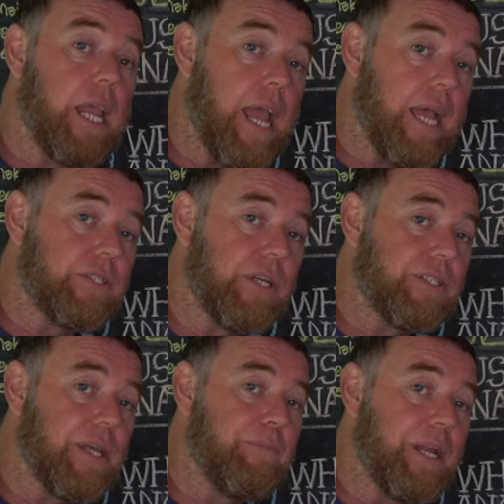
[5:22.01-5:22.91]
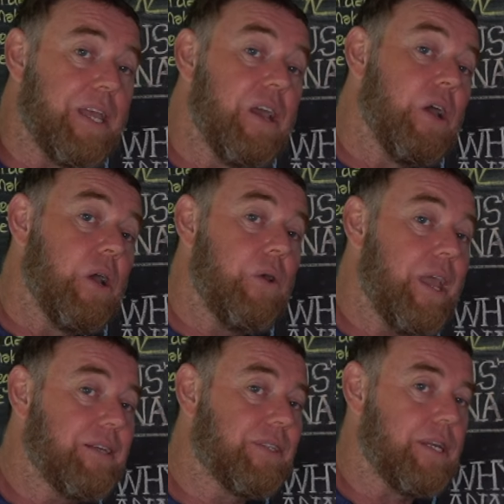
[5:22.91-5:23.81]
access somebody who
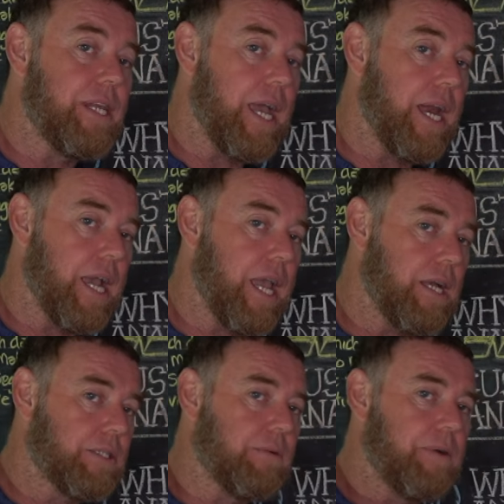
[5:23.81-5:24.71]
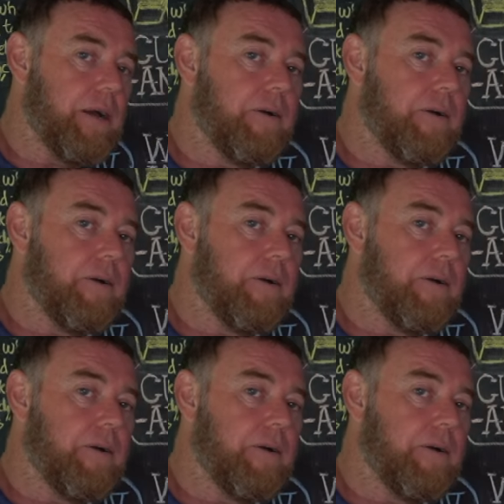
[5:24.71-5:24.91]
isn't yet a customer.